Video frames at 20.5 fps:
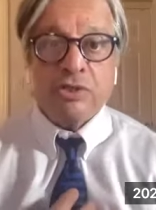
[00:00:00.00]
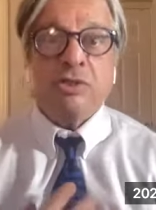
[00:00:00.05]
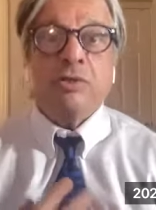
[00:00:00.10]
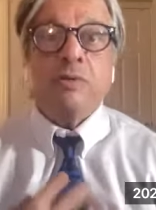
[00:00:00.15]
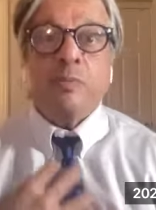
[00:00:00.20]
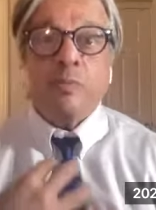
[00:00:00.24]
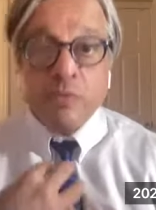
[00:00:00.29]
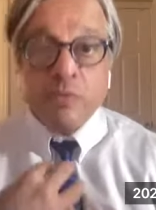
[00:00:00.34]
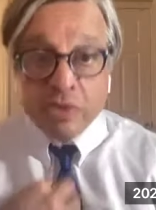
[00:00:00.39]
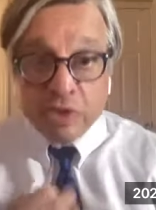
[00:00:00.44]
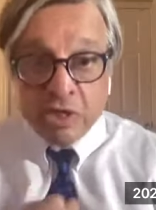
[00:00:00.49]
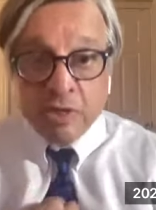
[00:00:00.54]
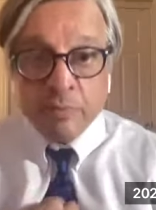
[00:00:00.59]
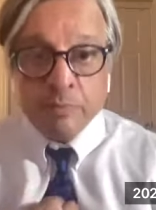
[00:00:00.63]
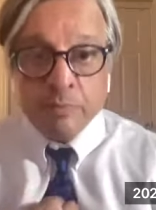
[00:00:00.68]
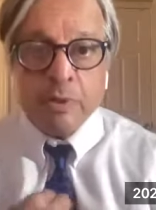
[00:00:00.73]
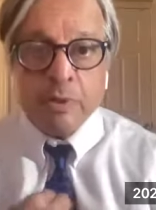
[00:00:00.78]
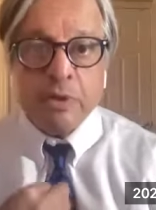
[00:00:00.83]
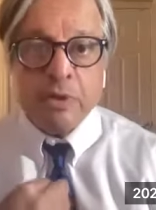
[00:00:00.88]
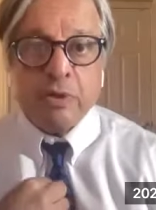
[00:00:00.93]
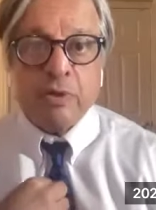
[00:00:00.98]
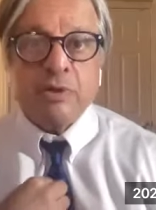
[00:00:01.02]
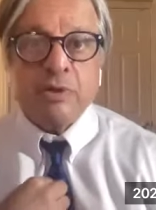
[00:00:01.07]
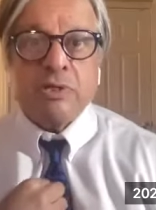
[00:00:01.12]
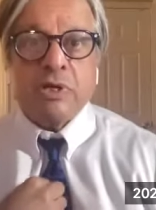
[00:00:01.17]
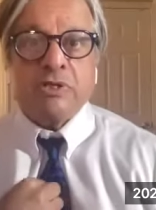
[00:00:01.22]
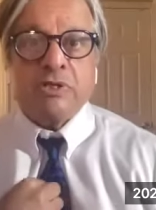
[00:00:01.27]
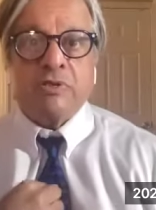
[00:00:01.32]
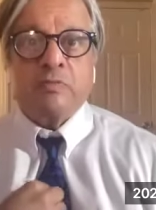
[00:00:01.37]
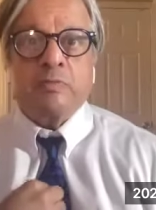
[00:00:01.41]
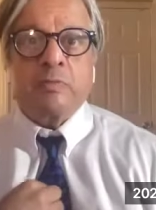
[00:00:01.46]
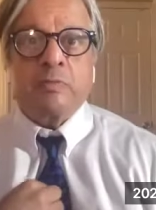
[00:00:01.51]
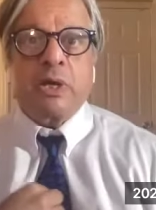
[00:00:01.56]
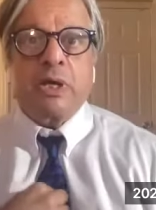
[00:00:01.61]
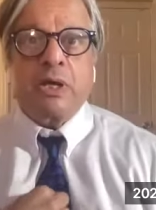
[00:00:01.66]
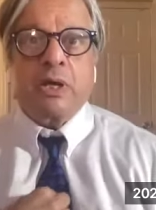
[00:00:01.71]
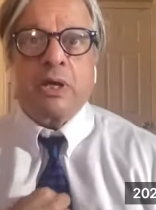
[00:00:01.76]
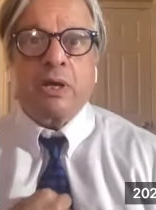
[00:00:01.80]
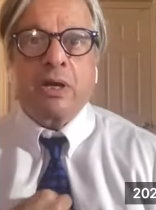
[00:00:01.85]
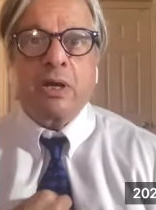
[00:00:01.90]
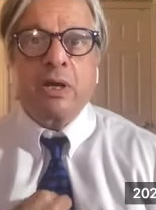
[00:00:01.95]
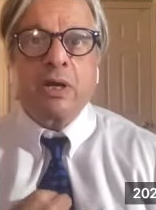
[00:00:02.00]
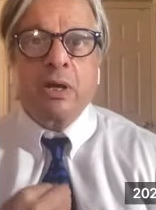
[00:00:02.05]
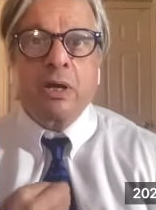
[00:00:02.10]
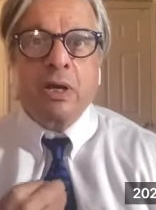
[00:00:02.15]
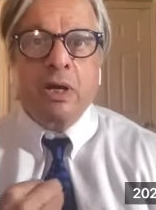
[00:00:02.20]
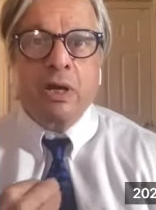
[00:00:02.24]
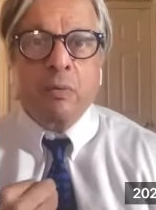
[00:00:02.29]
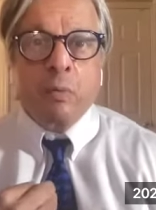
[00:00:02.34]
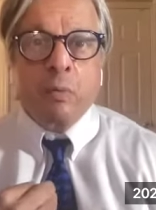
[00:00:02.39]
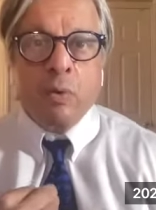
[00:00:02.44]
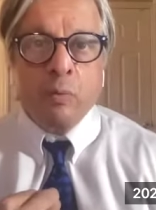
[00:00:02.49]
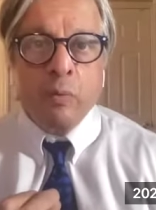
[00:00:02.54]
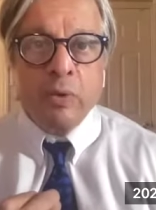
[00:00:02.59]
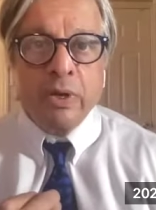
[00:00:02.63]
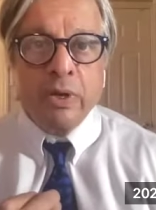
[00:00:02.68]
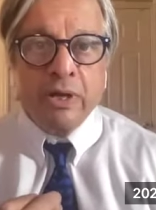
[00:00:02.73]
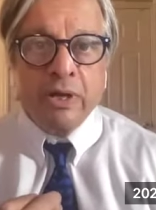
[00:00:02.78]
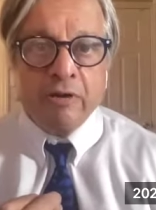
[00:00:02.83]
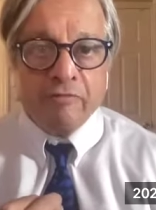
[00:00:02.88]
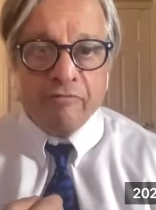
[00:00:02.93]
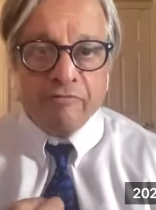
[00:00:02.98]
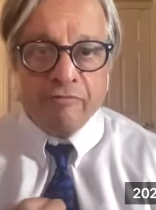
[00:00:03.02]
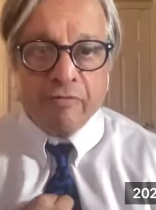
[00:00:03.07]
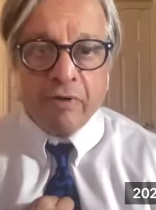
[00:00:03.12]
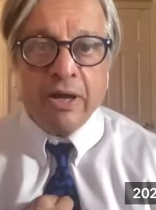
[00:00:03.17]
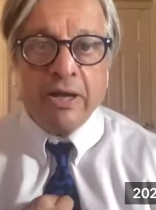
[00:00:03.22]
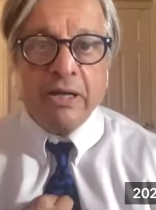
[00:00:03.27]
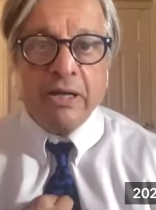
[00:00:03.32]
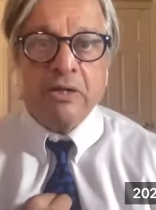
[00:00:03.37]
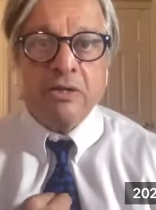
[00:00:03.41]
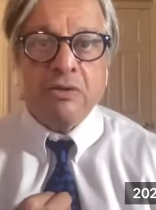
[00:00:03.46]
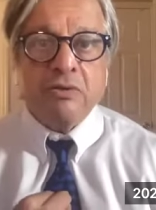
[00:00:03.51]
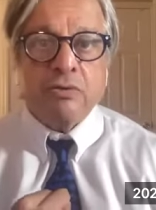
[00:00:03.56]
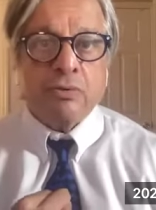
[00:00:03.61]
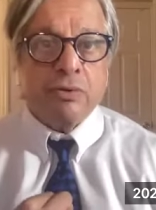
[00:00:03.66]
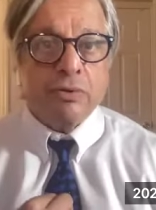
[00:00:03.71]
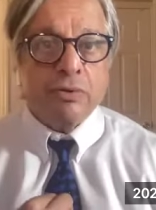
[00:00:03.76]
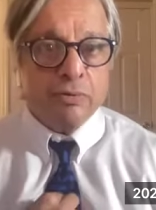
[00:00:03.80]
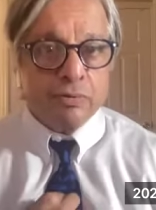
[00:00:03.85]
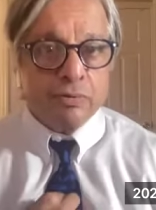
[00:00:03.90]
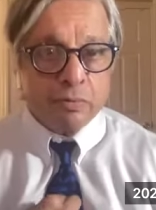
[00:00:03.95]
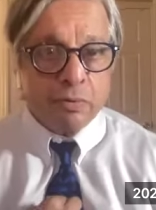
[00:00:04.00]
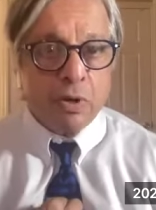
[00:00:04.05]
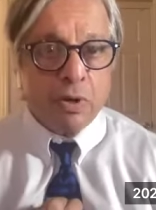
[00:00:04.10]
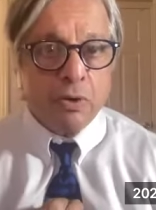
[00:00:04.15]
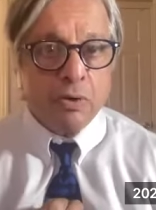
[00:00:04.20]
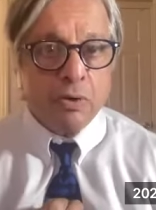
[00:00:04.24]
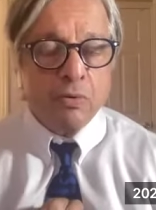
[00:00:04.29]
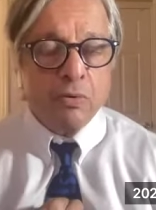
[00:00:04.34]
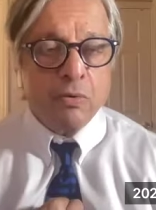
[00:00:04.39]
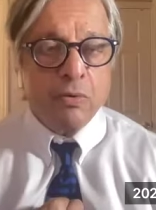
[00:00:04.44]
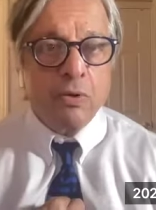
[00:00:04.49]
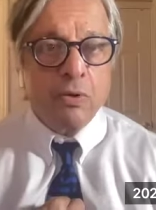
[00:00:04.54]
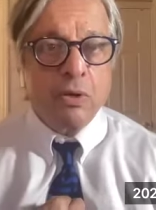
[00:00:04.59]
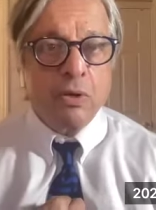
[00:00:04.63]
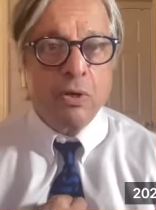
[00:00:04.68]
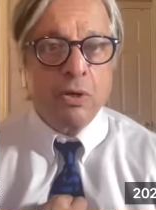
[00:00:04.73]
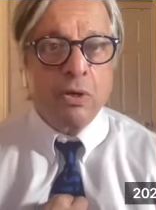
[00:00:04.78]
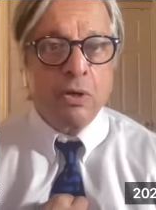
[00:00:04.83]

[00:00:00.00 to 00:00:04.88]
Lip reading: system, deep in our sense of being, when we get frightened or thrown,